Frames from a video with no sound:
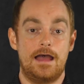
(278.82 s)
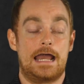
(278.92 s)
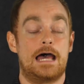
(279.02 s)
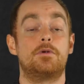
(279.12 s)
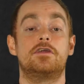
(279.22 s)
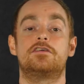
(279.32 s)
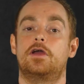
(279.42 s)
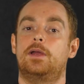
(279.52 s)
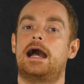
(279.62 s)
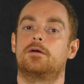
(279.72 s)
And I'm going to
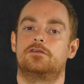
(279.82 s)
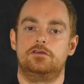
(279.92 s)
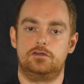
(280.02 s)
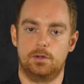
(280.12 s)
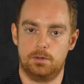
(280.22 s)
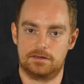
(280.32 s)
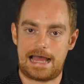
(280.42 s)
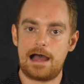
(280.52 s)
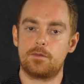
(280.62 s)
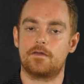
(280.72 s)
show you how to double
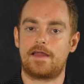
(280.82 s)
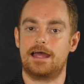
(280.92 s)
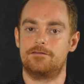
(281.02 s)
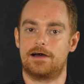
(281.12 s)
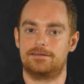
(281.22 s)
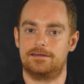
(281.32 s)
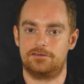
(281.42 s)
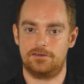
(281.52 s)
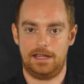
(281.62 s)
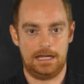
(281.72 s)
down on that
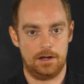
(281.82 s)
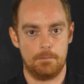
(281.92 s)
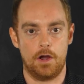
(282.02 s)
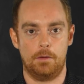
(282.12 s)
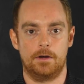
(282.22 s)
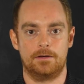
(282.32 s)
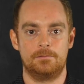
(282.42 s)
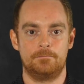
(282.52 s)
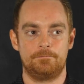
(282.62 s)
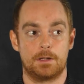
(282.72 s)
advantage in a moment.
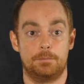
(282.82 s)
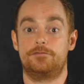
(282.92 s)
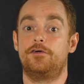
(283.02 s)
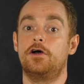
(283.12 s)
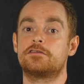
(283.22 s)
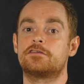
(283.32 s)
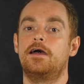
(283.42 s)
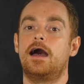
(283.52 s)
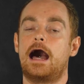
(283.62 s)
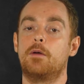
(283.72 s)
But first,
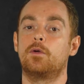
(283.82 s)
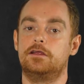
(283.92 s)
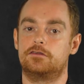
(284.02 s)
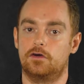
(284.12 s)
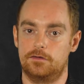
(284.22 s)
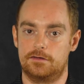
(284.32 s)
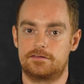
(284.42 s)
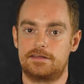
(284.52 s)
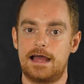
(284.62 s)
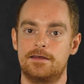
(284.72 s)
I want you to
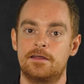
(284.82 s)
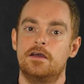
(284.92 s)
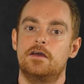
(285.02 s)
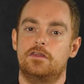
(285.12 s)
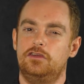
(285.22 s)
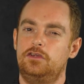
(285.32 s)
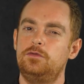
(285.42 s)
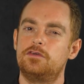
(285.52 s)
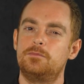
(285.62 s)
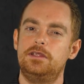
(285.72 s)
understand that
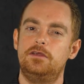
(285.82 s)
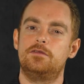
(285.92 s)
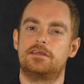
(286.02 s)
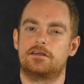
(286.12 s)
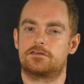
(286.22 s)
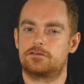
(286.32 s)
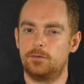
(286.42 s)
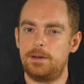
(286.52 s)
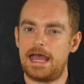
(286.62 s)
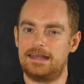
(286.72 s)
you should be using
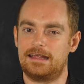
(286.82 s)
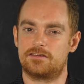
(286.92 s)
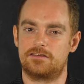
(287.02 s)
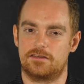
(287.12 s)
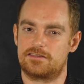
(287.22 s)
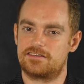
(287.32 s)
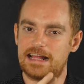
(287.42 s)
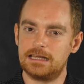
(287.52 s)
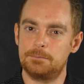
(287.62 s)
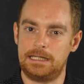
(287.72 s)
subheadings to
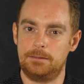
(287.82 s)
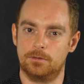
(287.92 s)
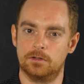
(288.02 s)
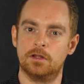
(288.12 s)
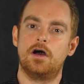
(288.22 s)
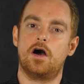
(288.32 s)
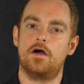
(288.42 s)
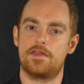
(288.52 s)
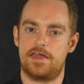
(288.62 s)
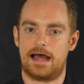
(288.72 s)
sell people
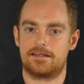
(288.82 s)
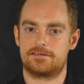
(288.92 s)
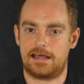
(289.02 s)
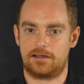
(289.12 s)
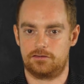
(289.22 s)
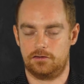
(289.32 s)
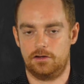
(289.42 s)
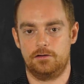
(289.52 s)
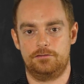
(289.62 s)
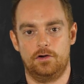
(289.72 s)
on that section
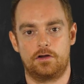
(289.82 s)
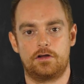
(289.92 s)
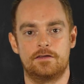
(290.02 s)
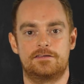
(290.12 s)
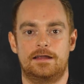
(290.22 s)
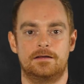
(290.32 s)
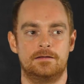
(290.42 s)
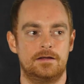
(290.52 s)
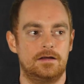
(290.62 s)
of your content.